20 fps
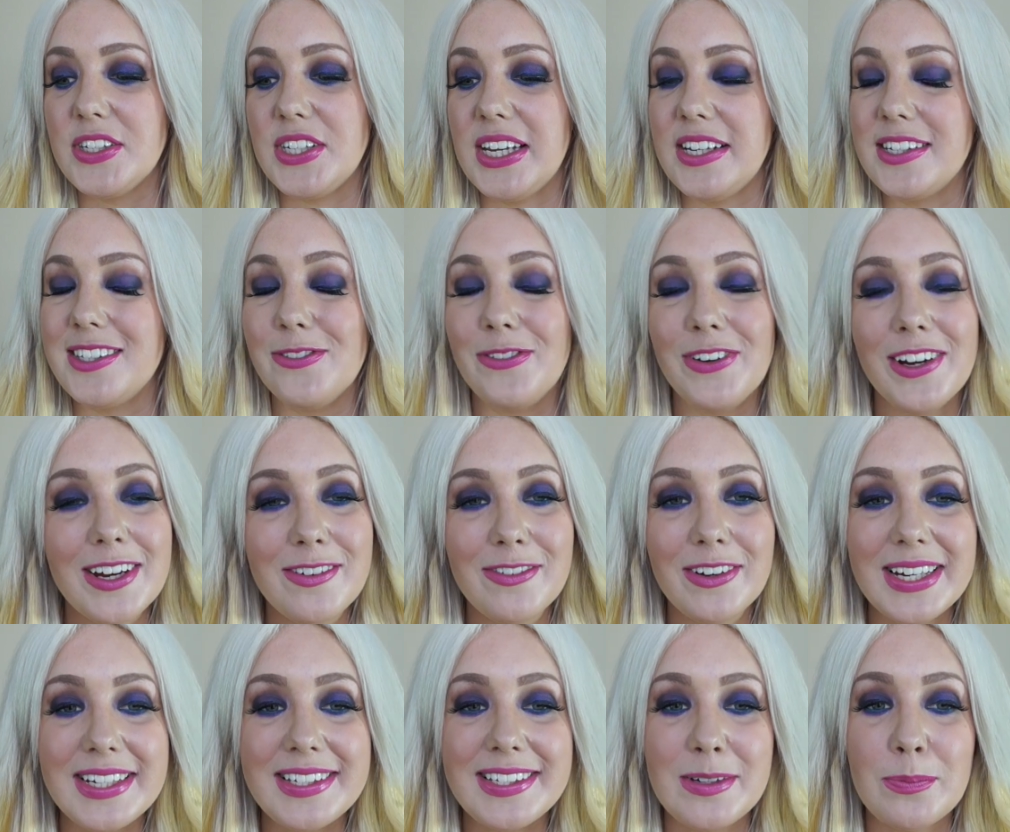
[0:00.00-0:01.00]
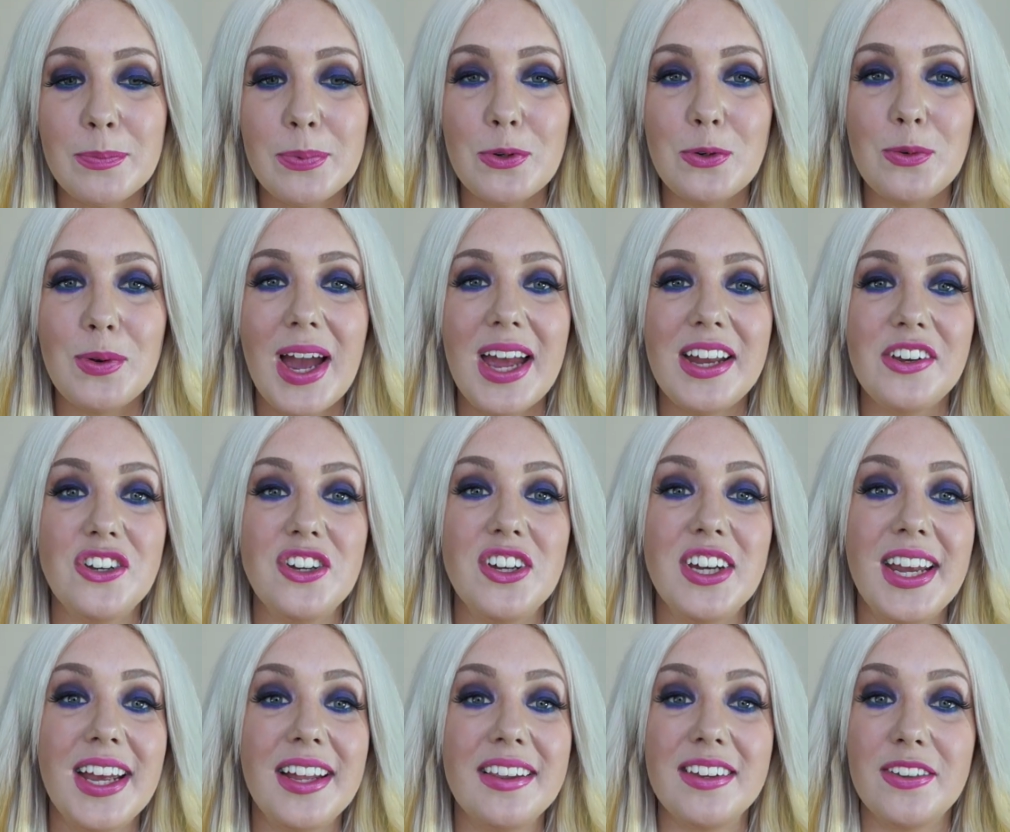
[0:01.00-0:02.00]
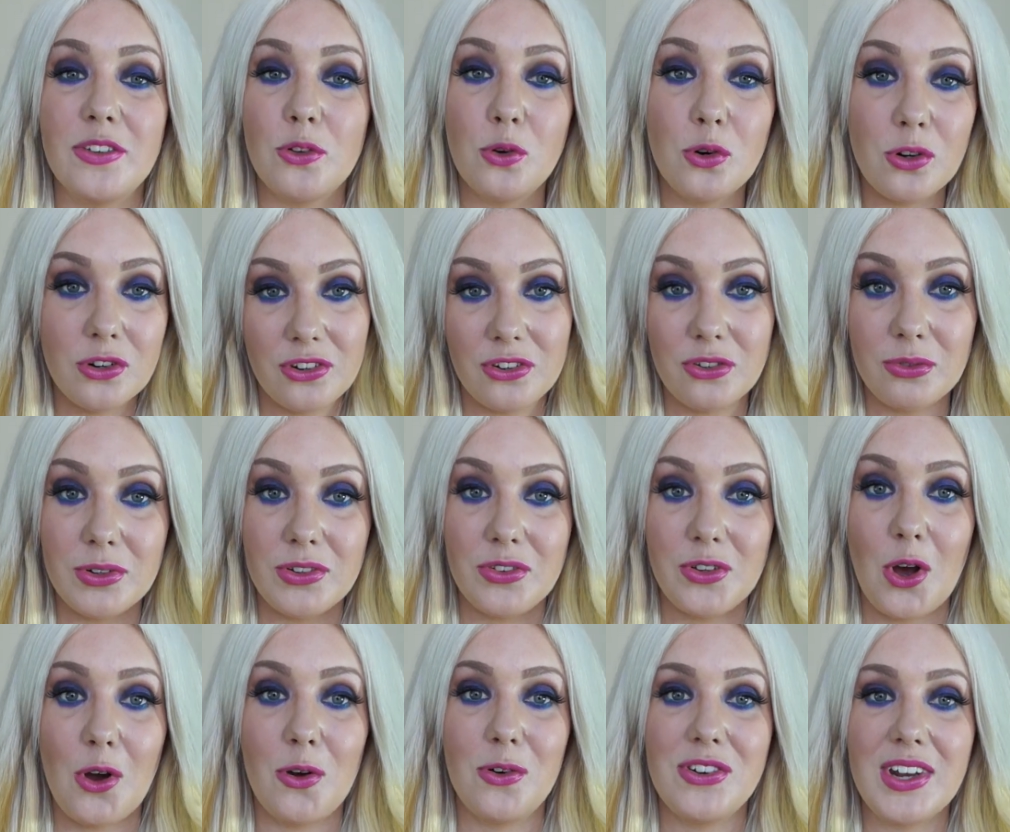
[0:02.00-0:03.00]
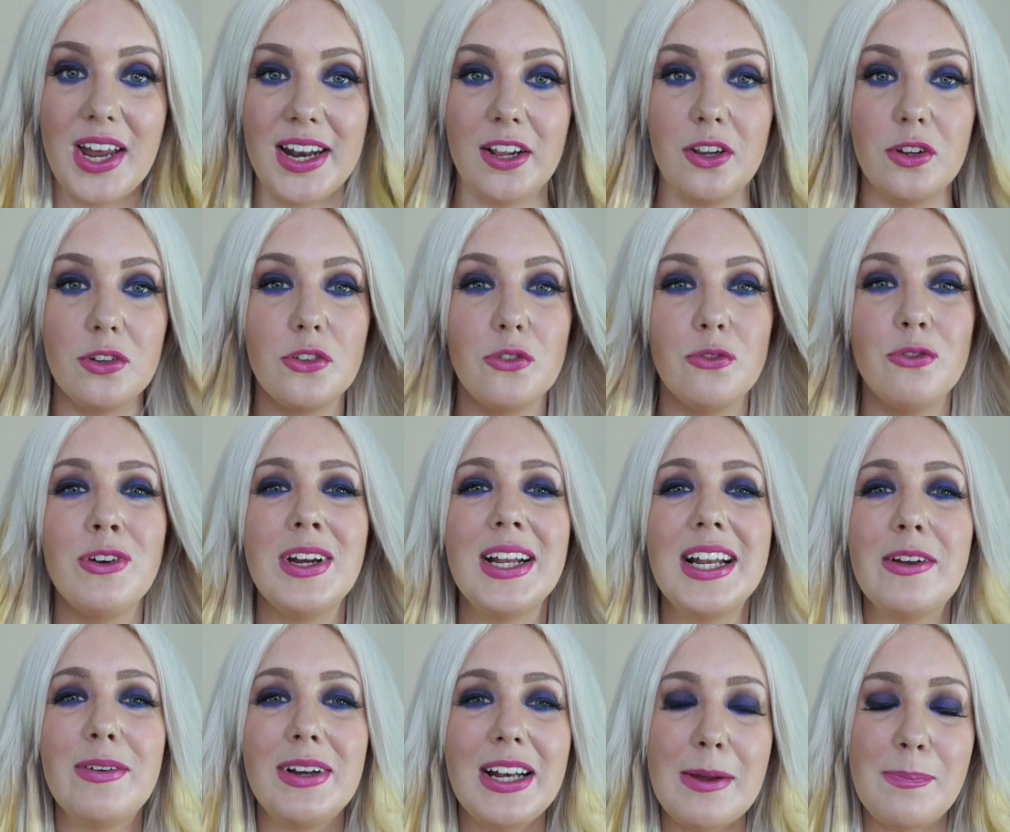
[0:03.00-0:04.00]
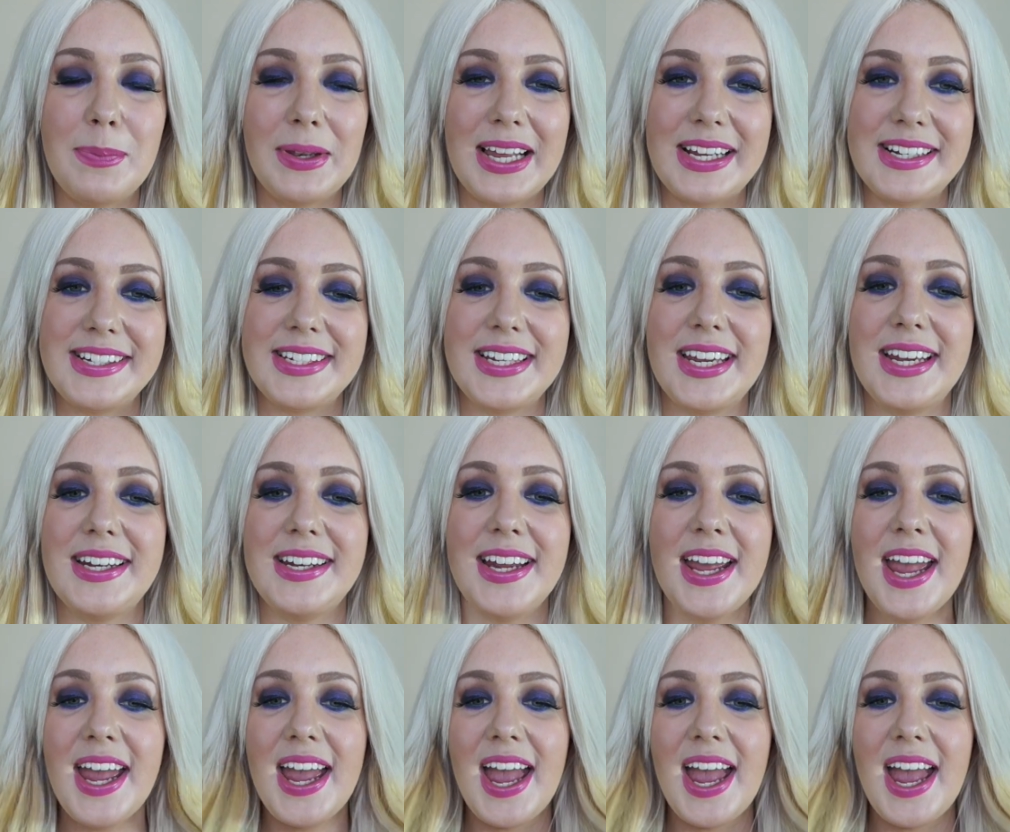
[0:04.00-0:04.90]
It's very, very simple and you get this gorgeous result, and it looks really, really blended,